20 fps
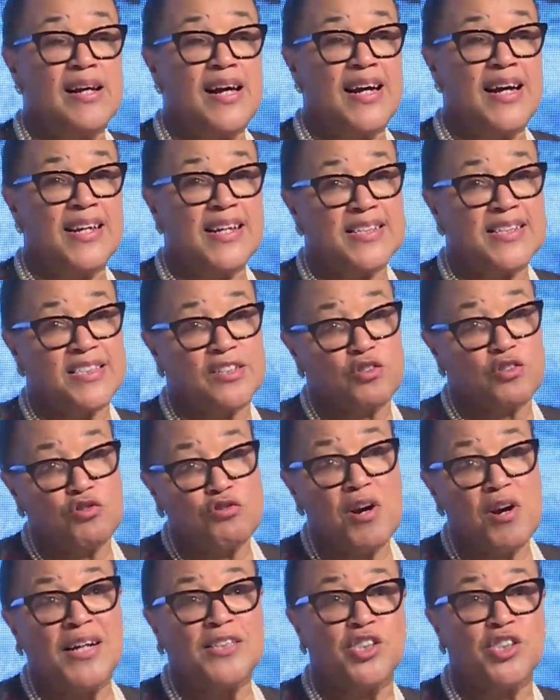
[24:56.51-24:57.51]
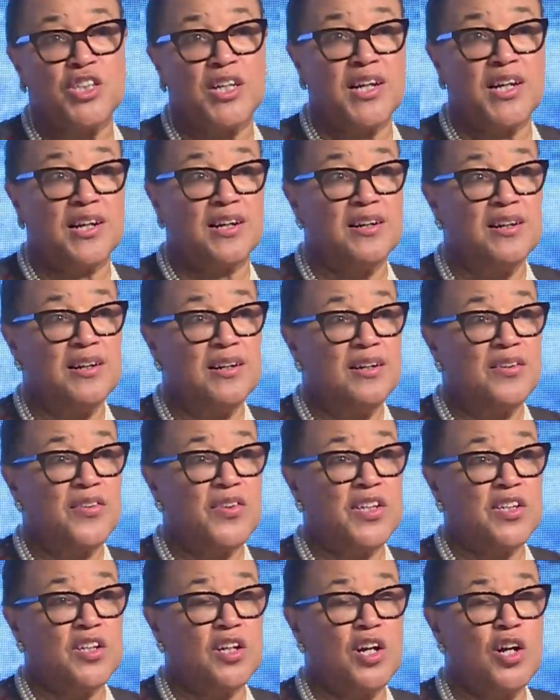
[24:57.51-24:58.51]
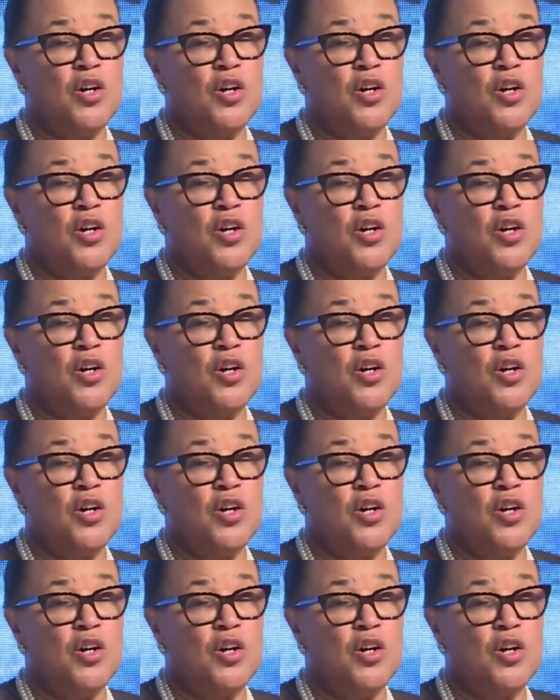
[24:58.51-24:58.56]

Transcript: And it's tragic that